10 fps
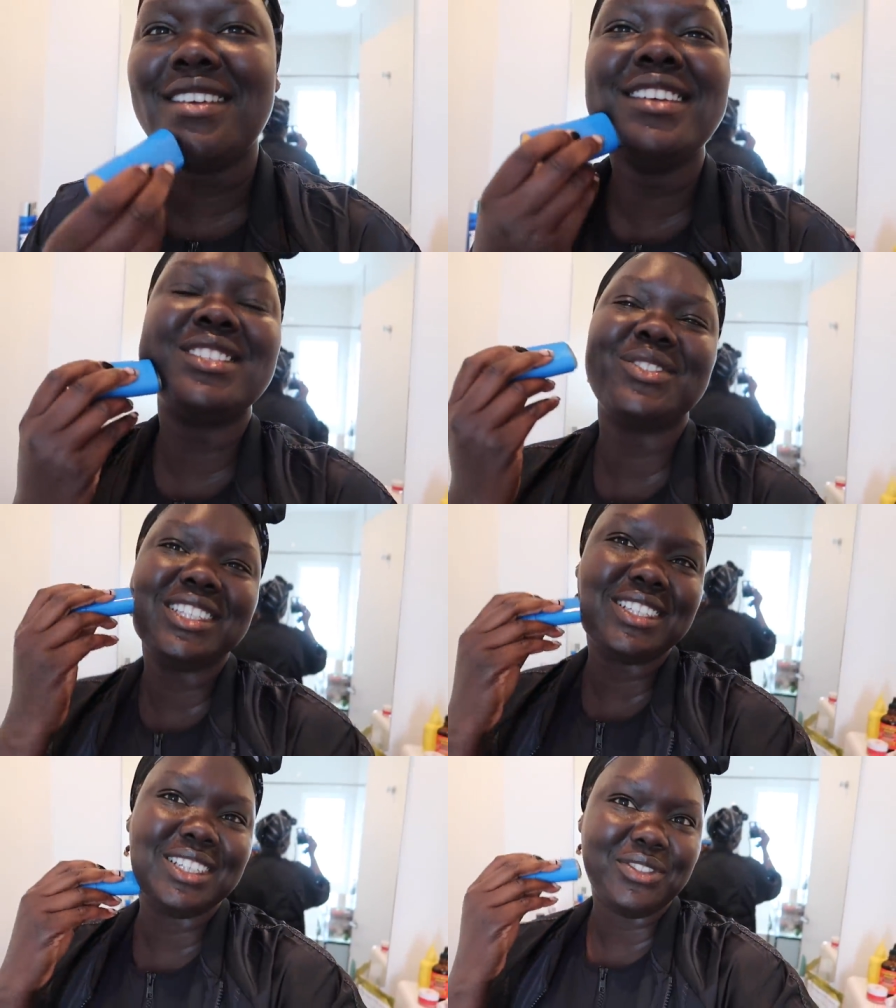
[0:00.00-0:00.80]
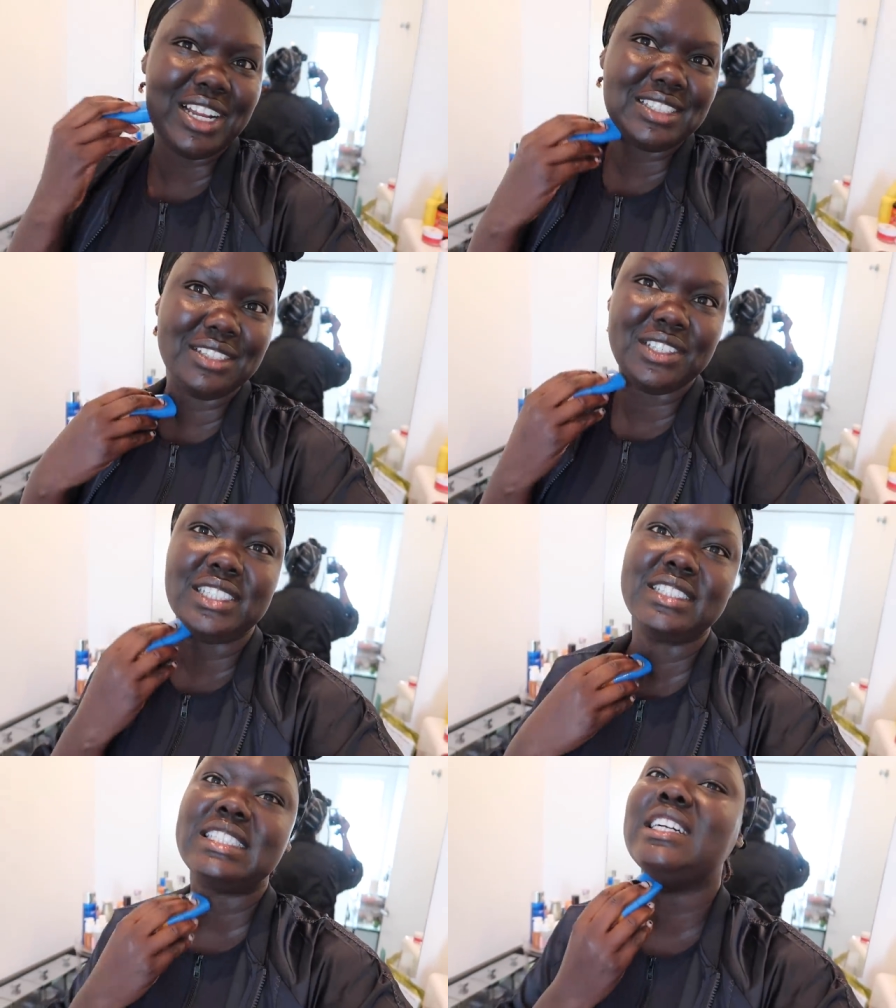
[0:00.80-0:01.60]
it's really good for
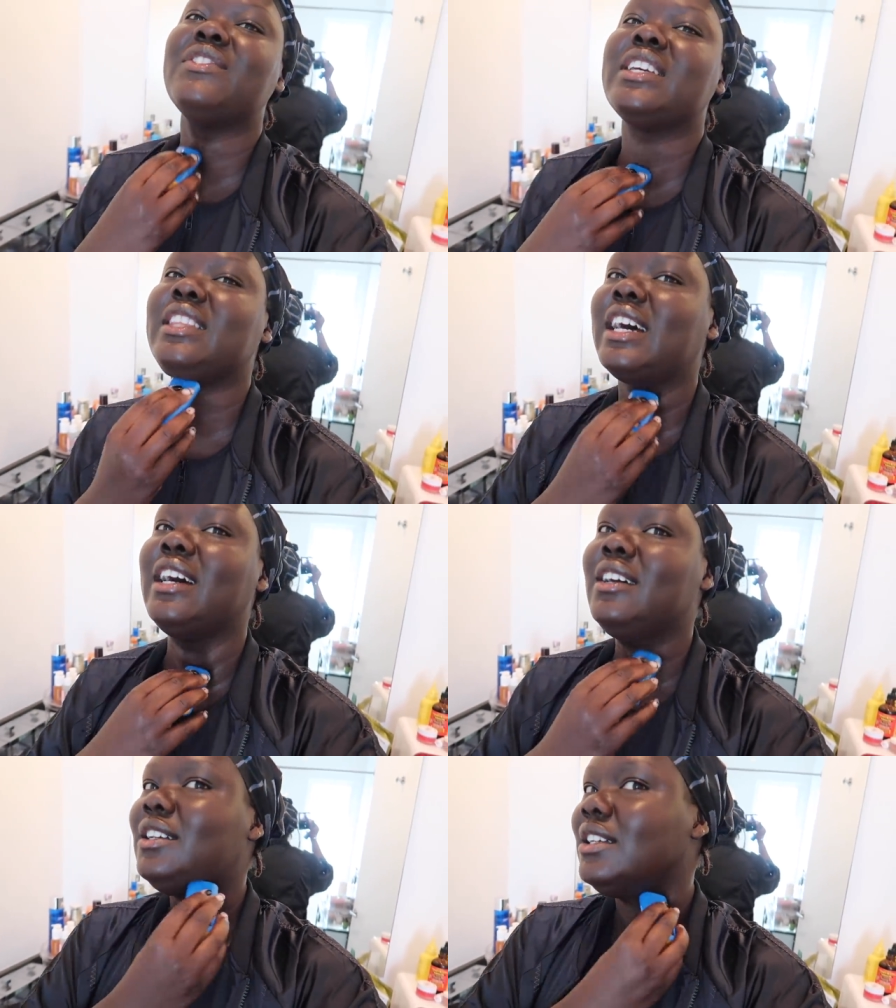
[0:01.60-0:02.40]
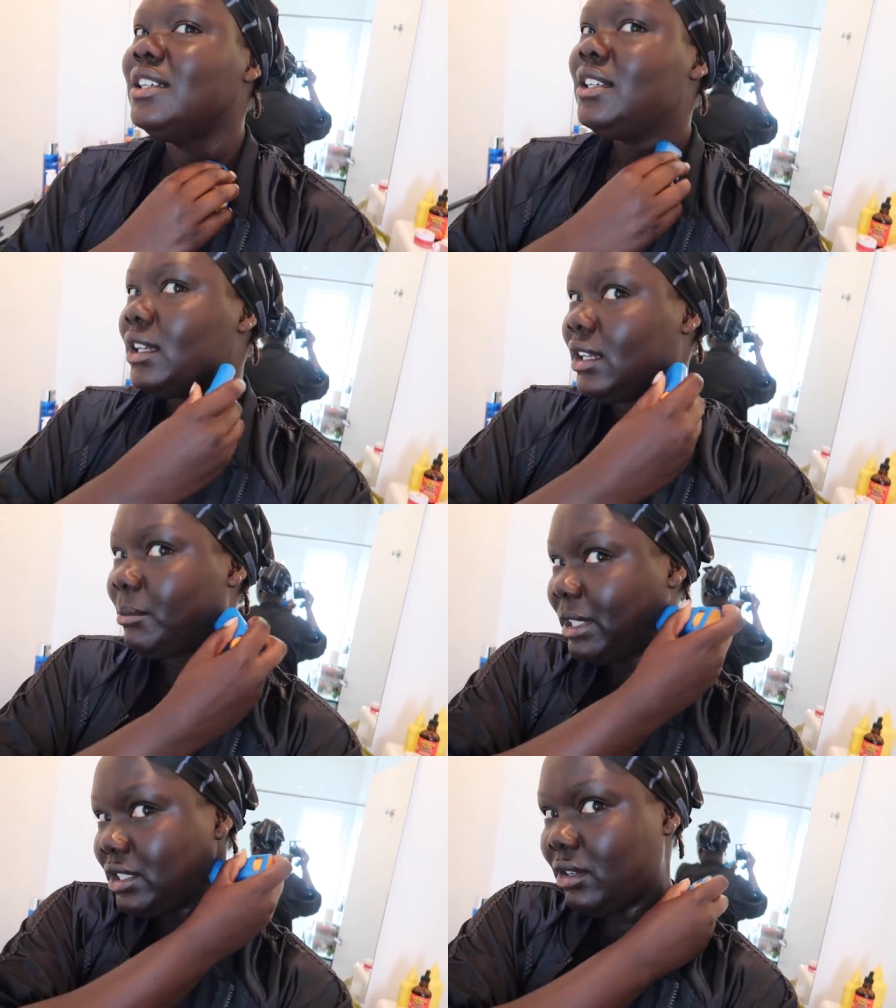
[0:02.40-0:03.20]
activities and stuff like that. And I'm
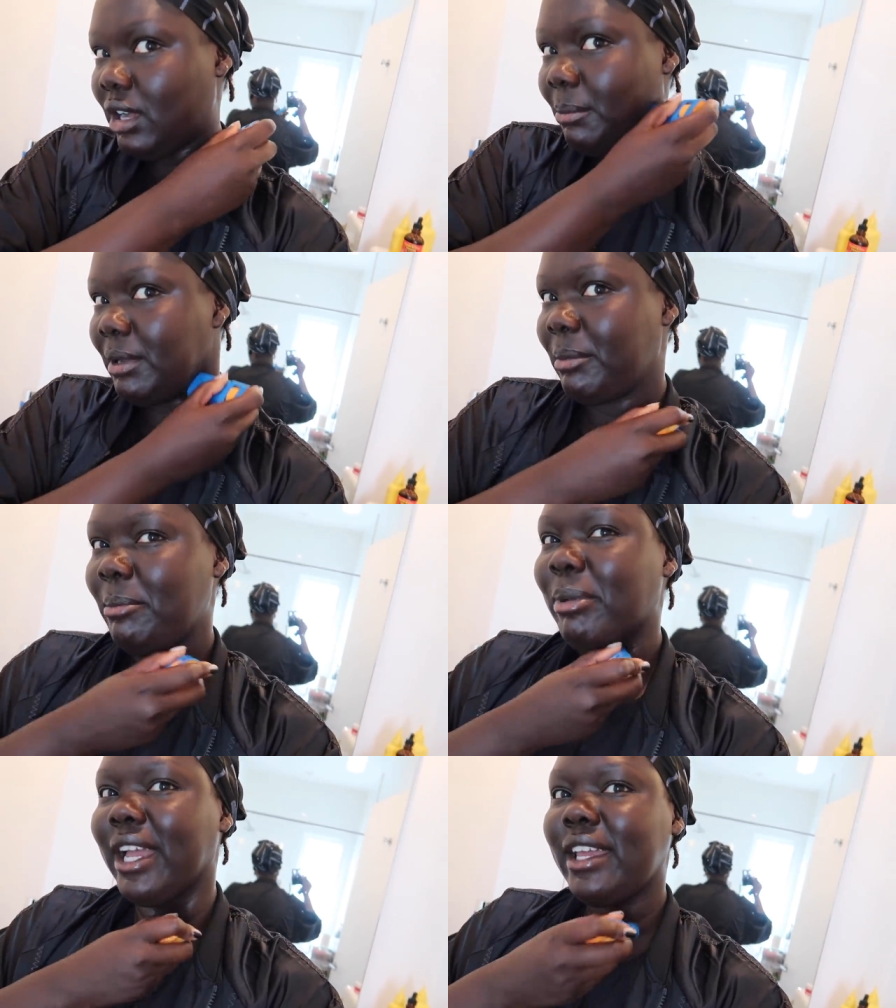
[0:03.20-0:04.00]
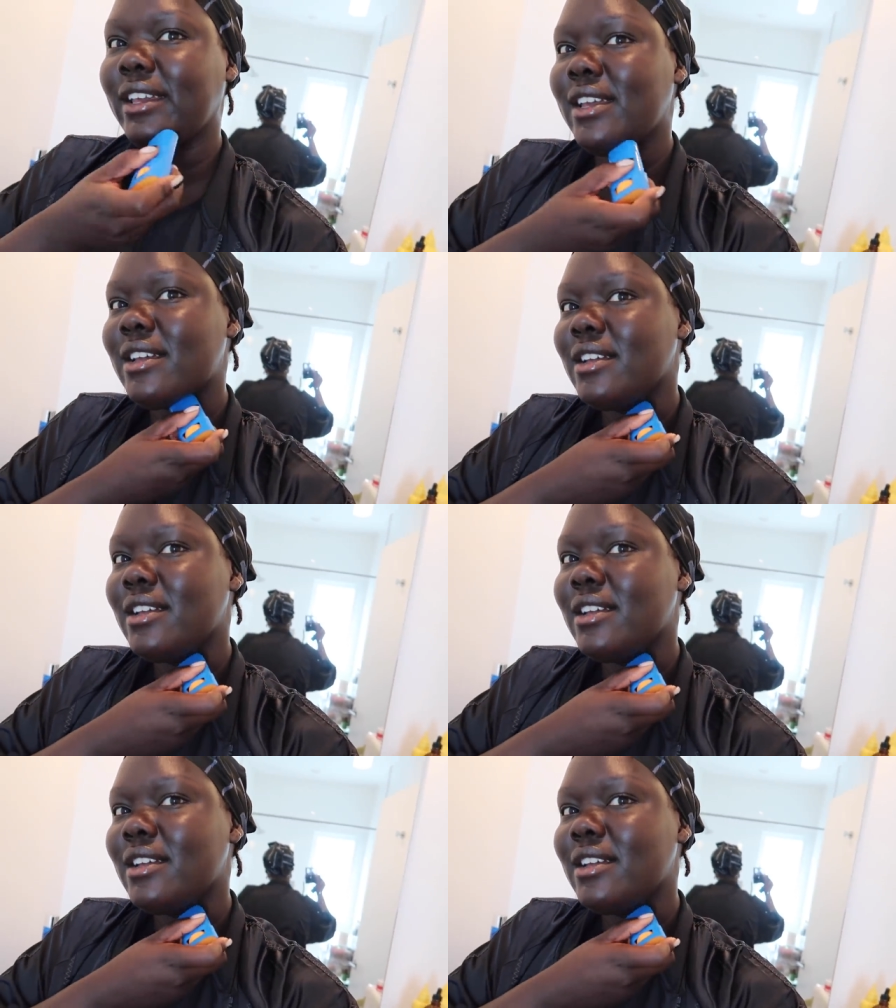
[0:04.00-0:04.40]
about to go hop on my bike.